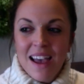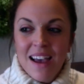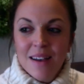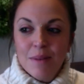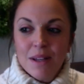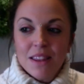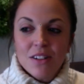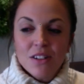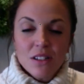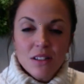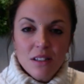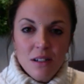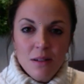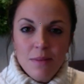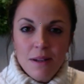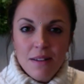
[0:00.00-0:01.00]
But there's a
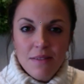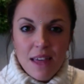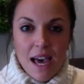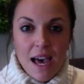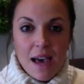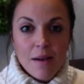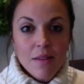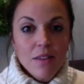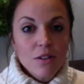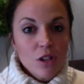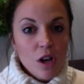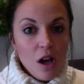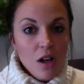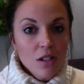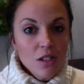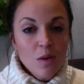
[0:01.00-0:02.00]
little bit of that. There's
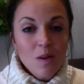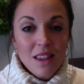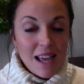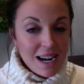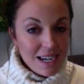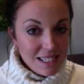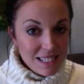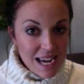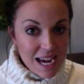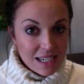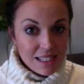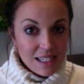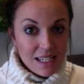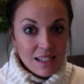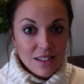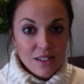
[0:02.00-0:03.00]
also a lot of
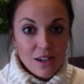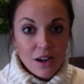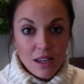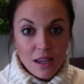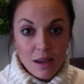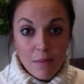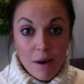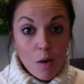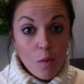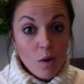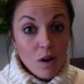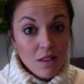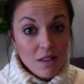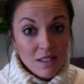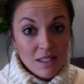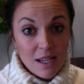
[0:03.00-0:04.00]
tactics talking about what are
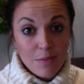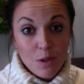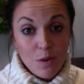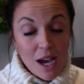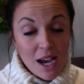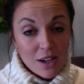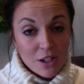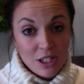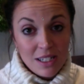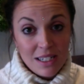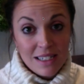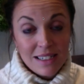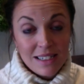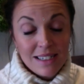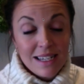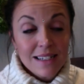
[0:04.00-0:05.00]
the steps you actually need
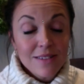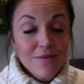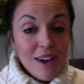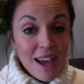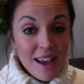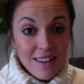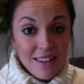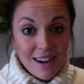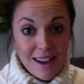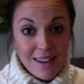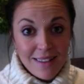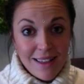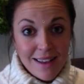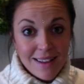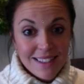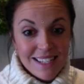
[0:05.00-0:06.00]
to take to file an
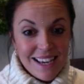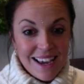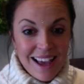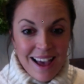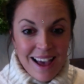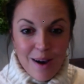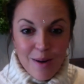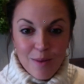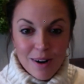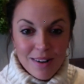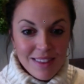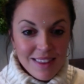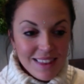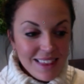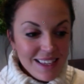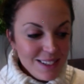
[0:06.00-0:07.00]
LLC. What are
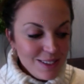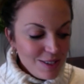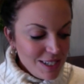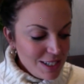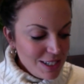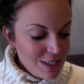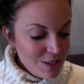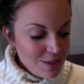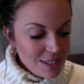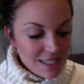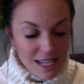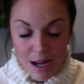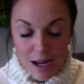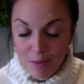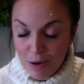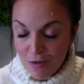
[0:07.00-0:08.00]
the things you need to do to set
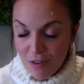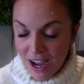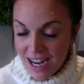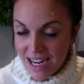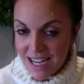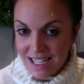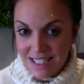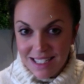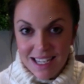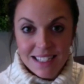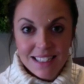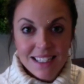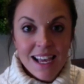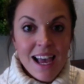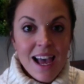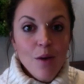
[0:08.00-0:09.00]
up your finances?
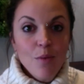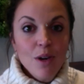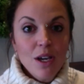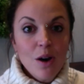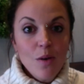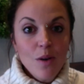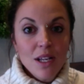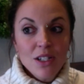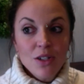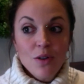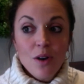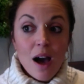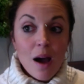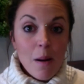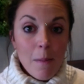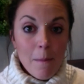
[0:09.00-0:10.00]
We go into
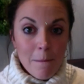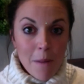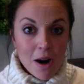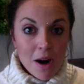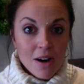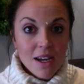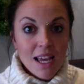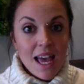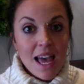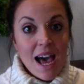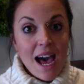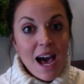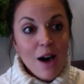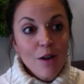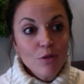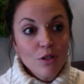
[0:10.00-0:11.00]
how to market,
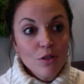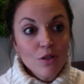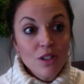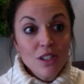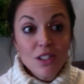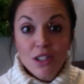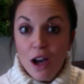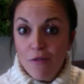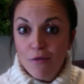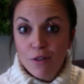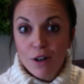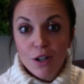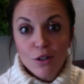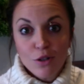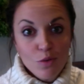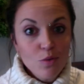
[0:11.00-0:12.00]
how the software
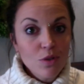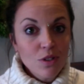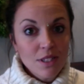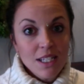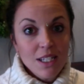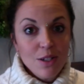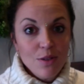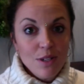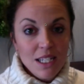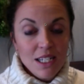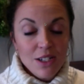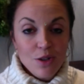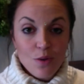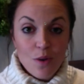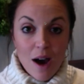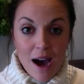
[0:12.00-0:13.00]
and tools that you need
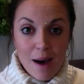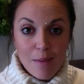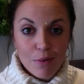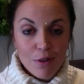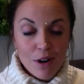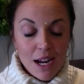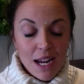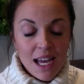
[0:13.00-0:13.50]
to operate.